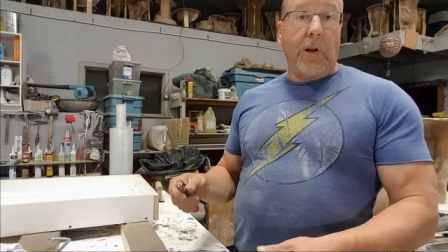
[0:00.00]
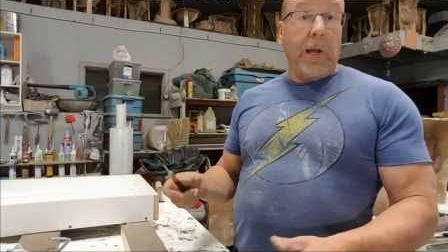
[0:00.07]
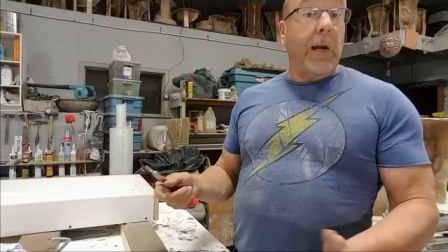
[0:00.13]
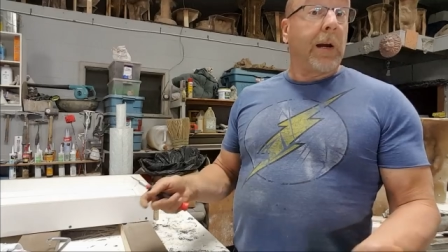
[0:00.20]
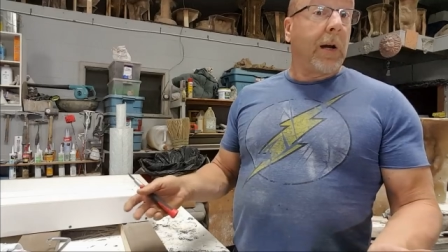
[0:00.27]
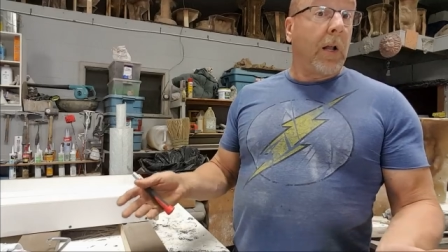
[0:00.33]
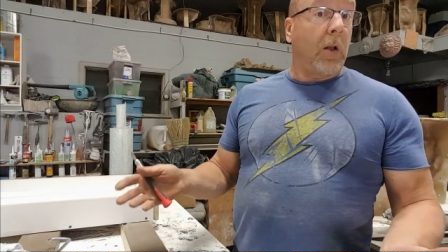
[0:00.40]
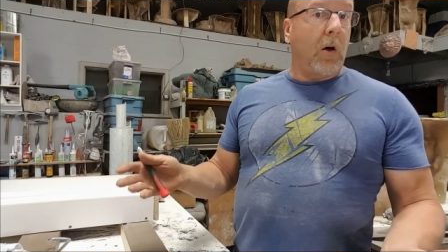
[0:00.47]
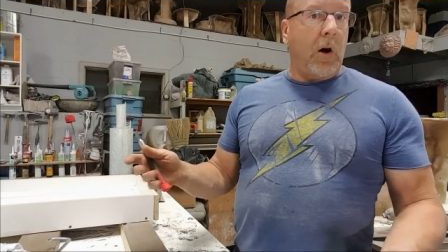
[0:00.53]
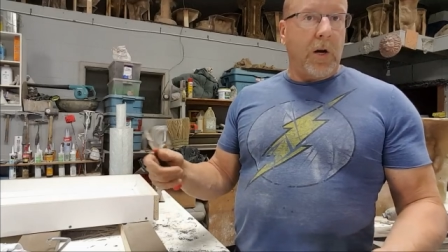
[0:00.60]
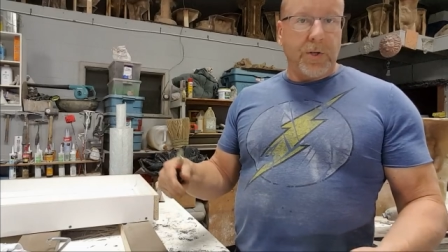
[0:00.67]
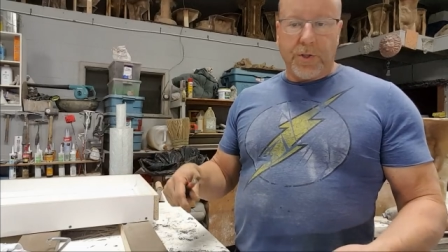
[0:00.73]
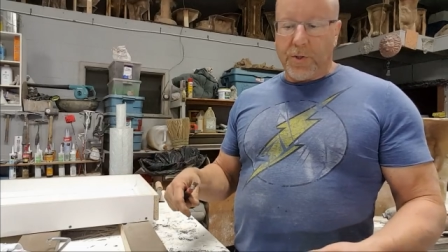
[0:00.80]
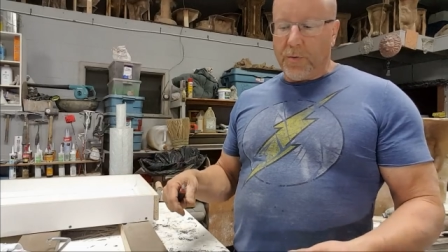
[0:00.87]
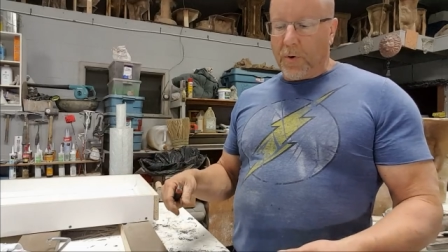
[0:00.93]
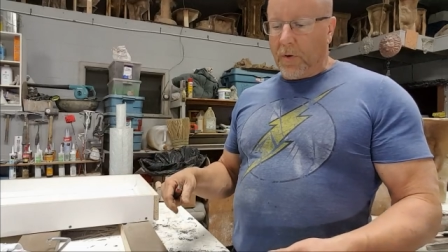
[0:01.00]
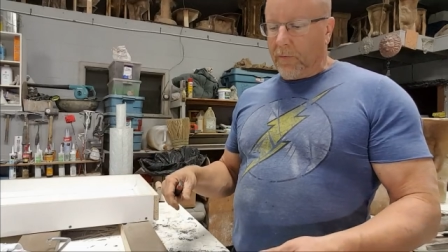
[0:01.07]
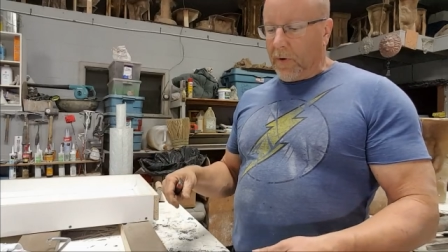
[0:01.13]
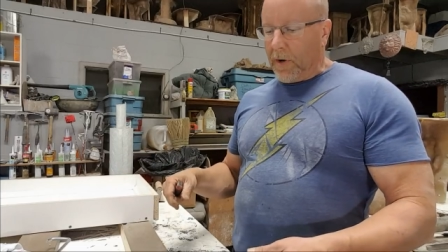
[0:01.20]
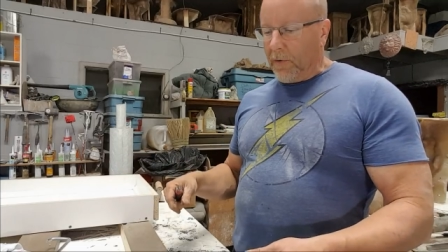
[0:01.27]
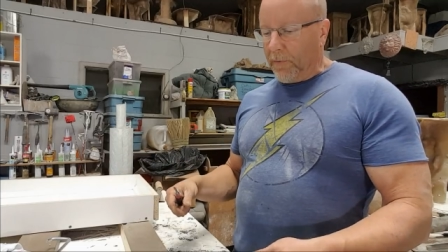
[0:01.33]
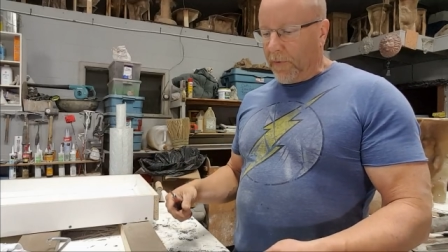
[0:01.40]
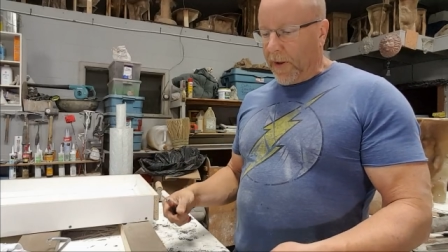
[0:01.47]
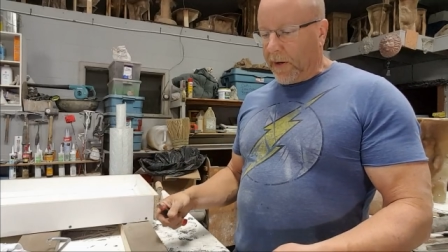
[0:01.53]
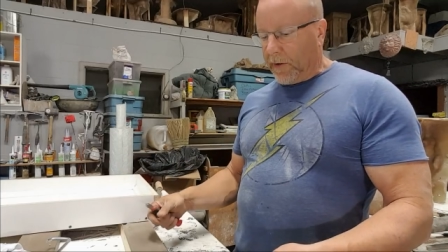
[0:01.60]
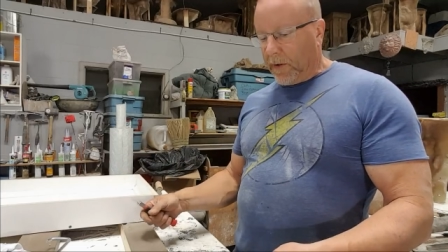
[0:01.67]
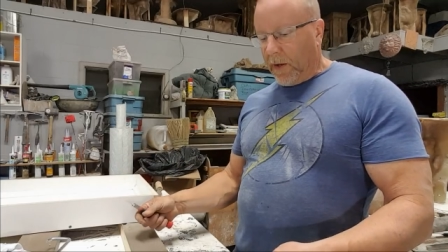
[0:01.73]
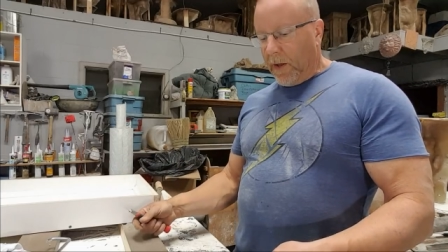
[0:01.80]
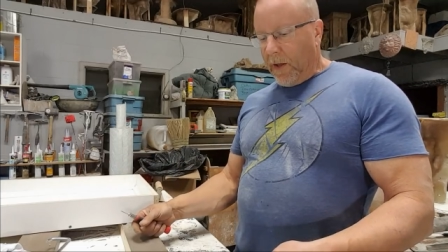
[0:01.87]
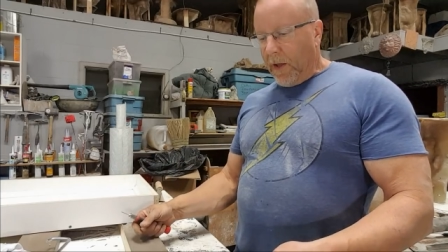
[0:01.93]
or like a collage sort of an
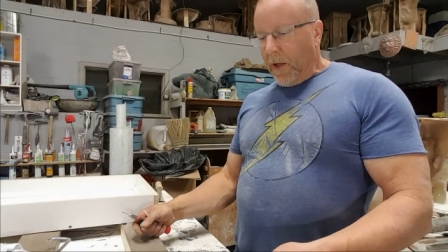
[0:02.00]
effect.